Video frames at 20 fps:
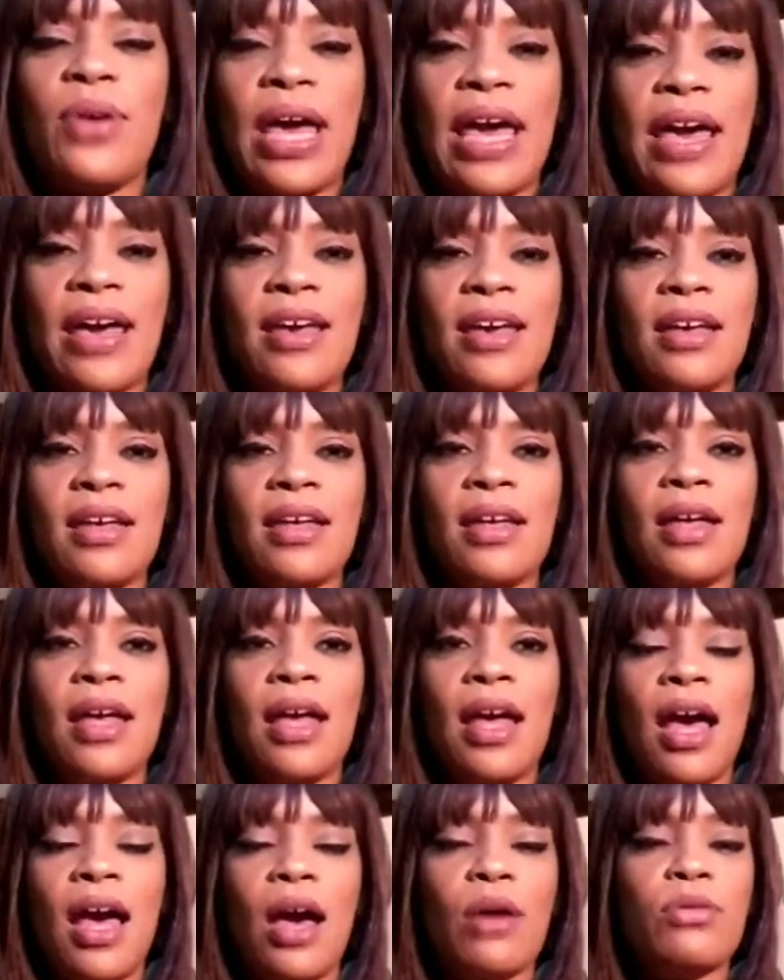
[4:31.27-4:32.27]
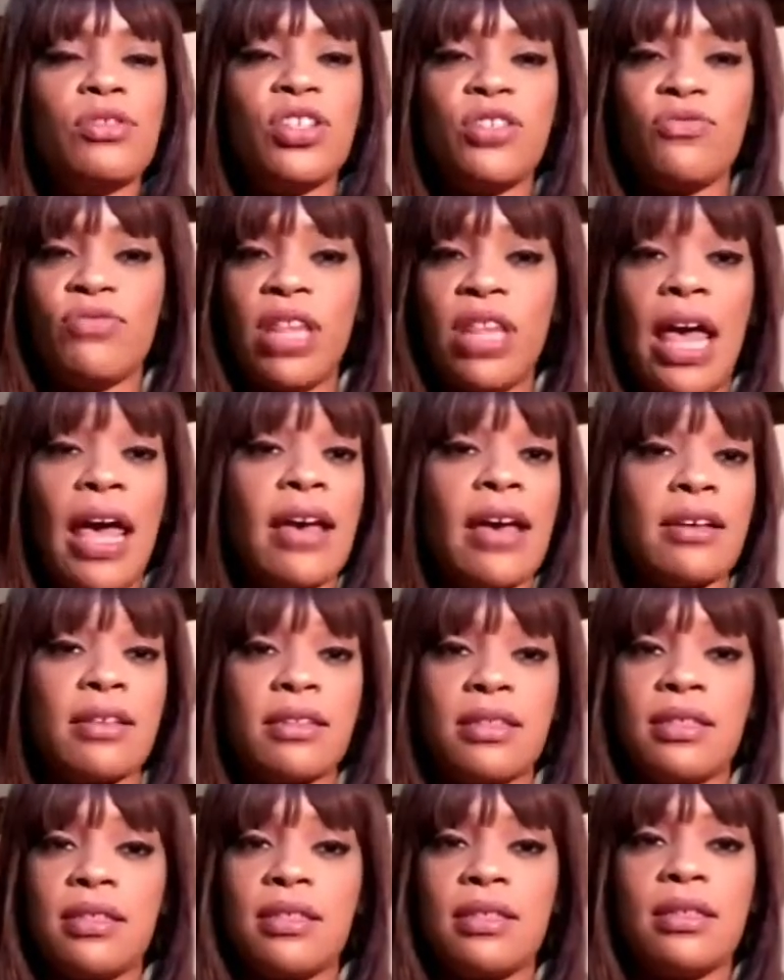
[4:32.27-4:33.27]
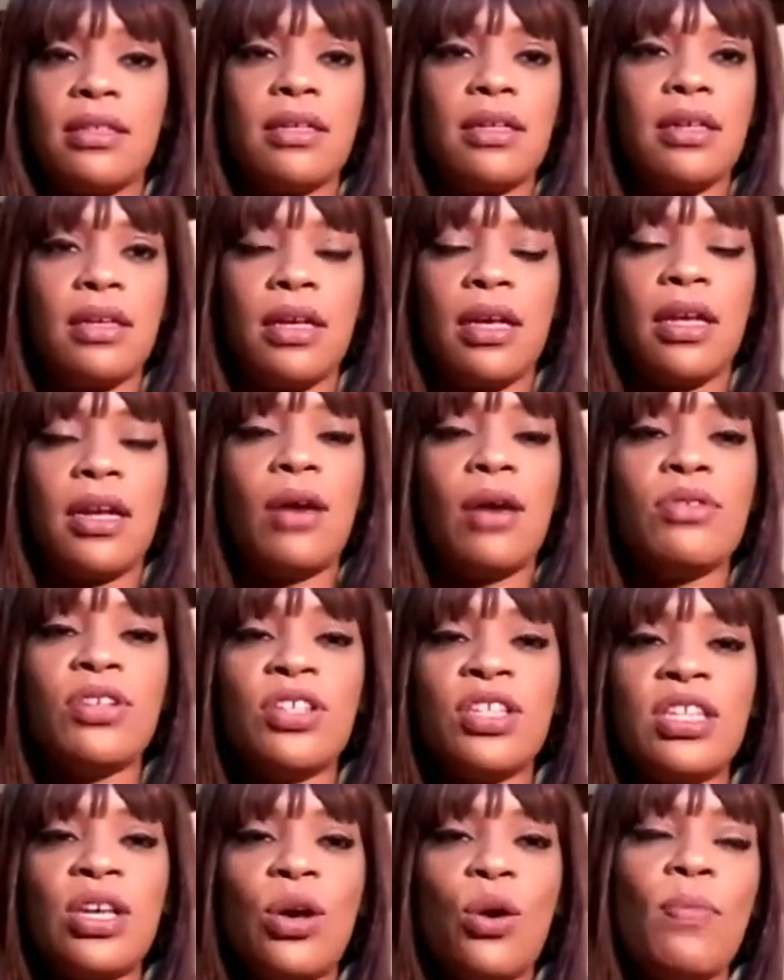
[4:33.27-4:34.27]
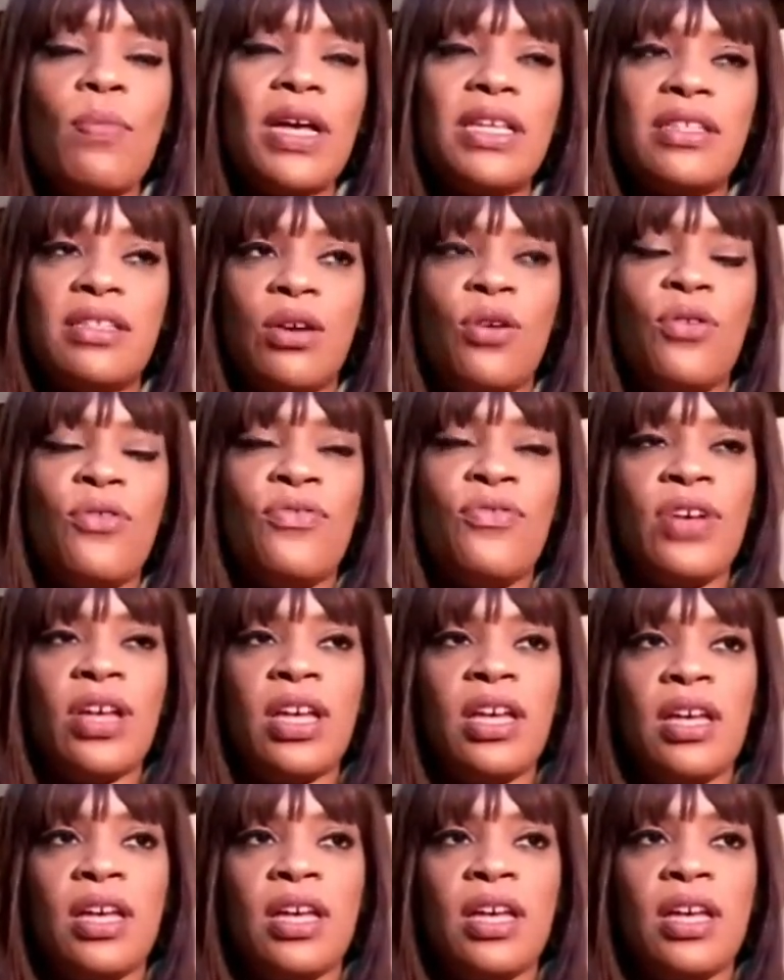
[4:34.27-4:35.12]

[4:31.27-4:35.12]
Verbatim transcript: Okay, I would just relax, and I would just tell myself,